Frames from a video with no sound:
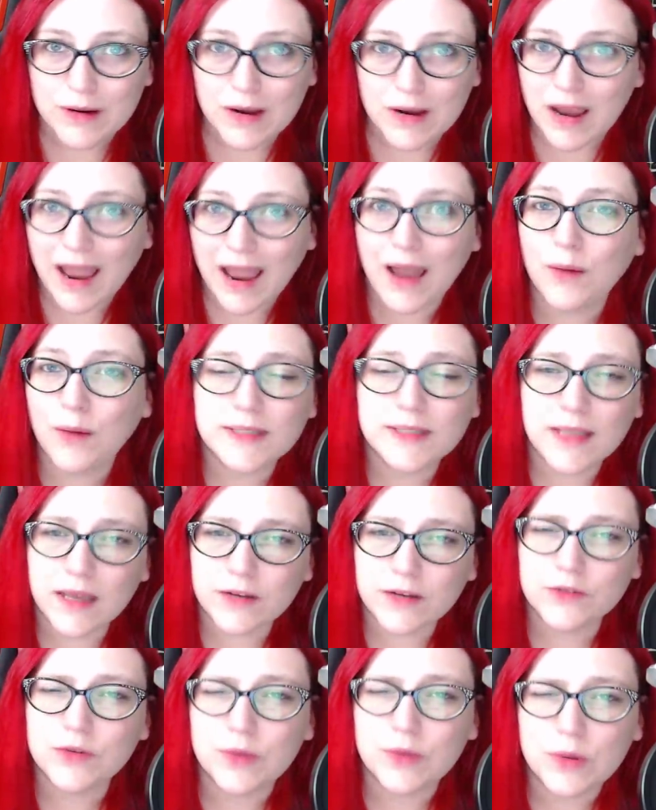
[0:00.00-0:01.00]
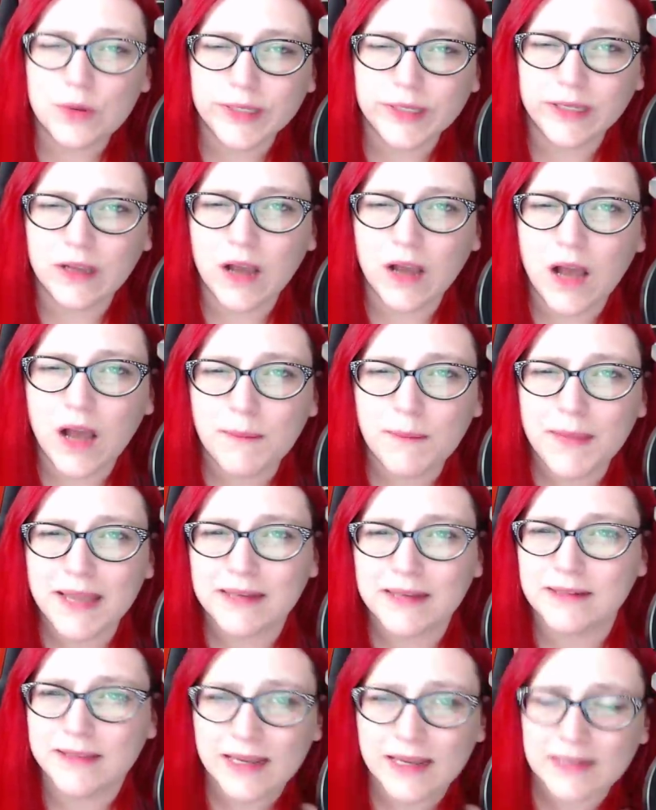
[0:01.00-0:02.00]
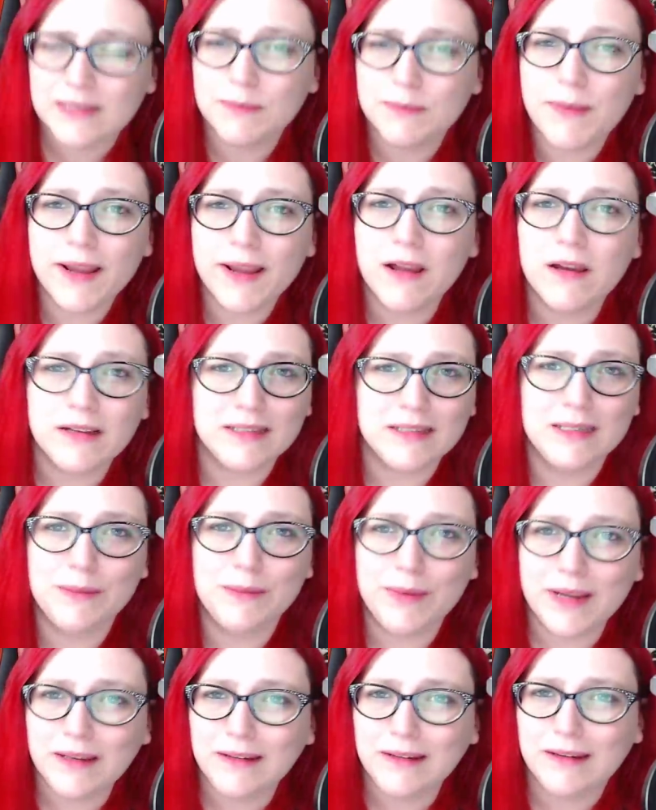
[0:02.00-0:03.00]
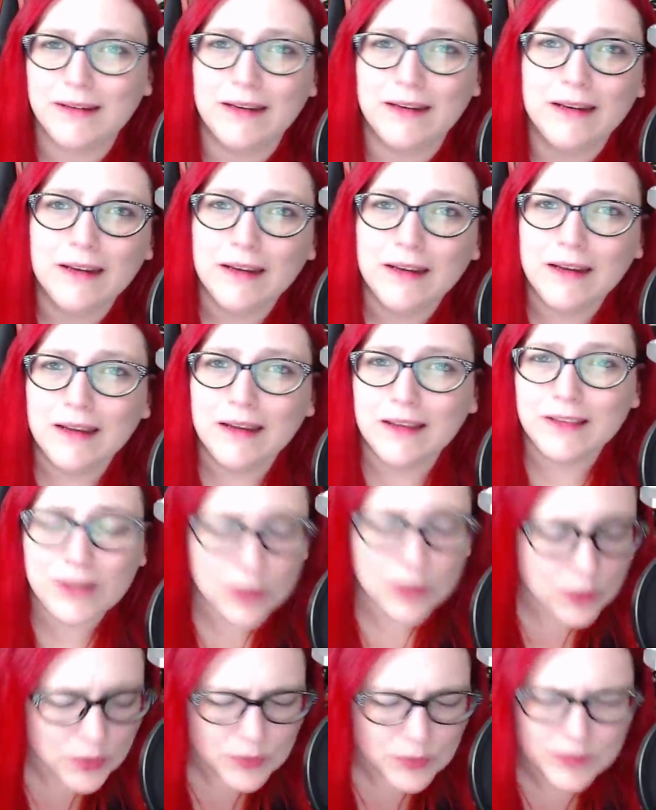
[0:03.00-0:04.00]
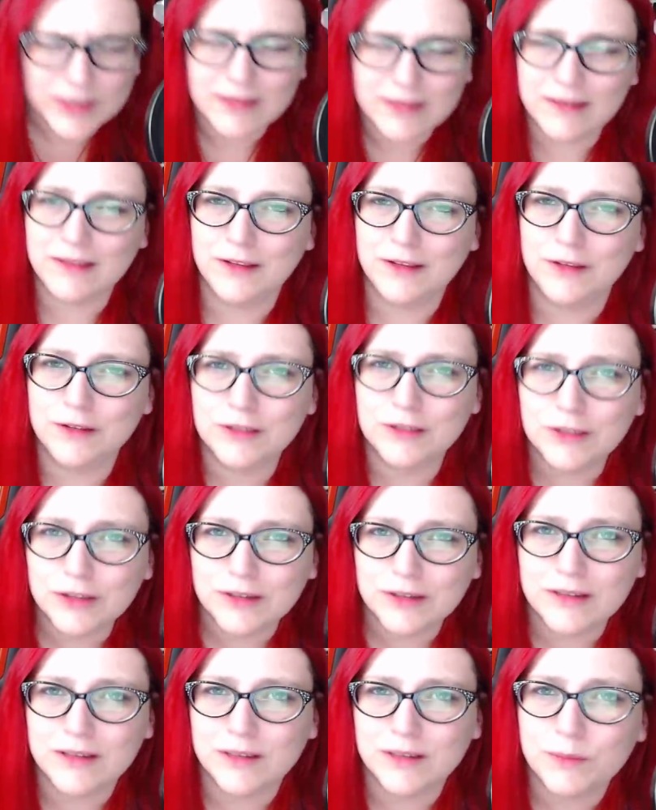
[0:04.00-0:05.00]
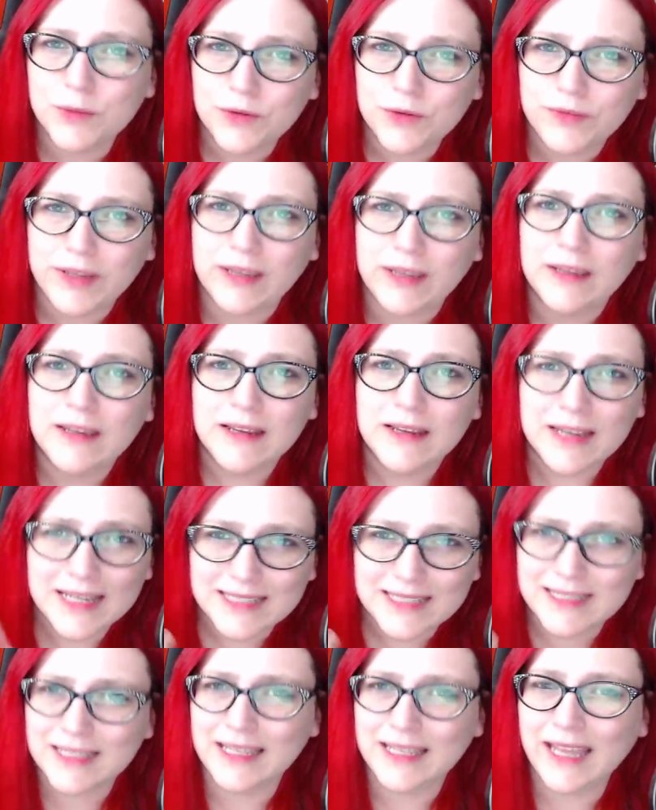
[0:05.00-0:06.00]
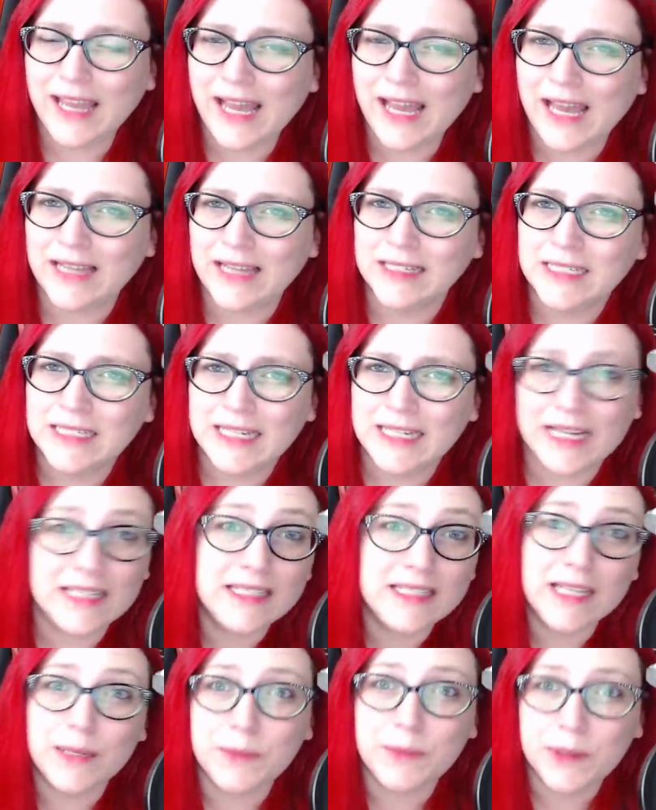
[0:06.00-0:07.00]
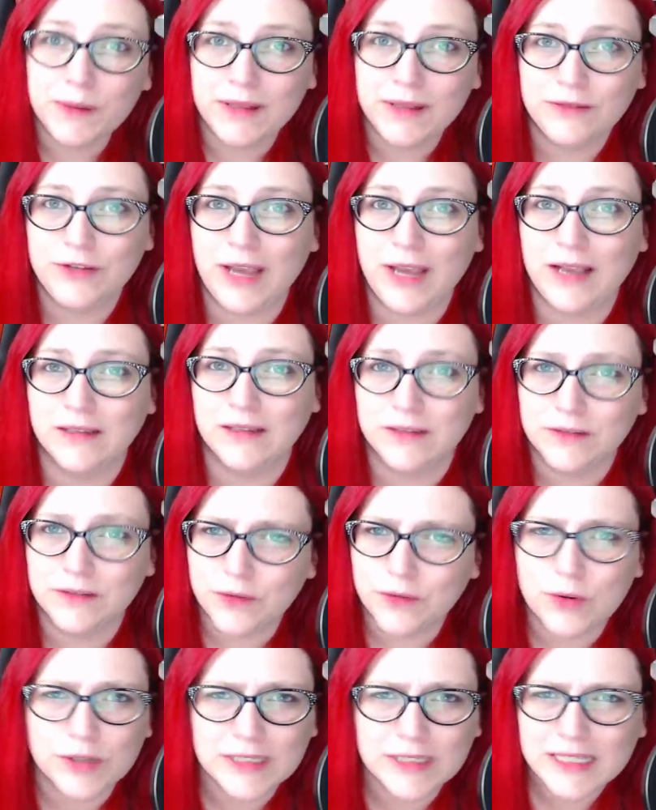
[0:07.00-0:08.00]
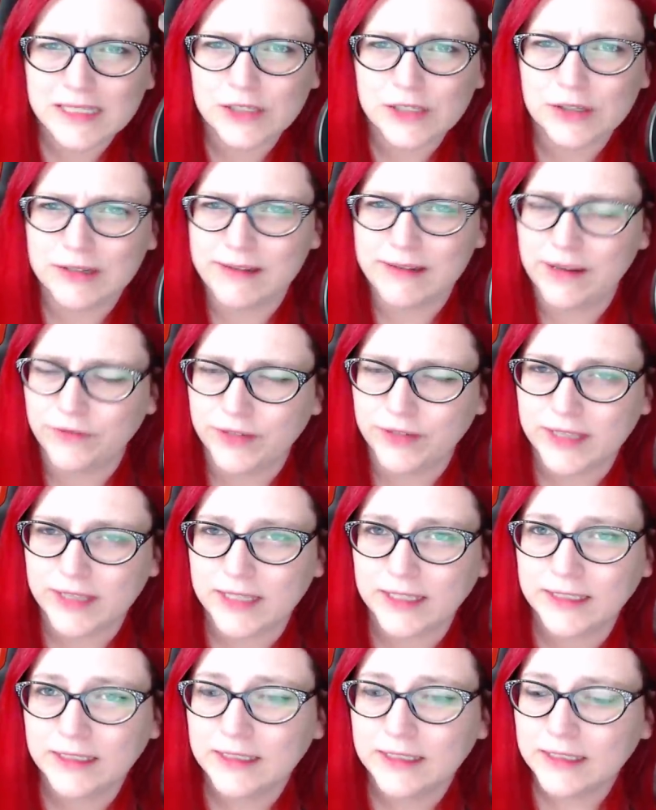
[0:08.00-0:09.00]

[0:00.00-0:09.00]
How is that a trolling comment? That is my honest opinion. The only thing that looks good in this movie is the cat and Samuel L. Jackson. Of course, he's good in everything.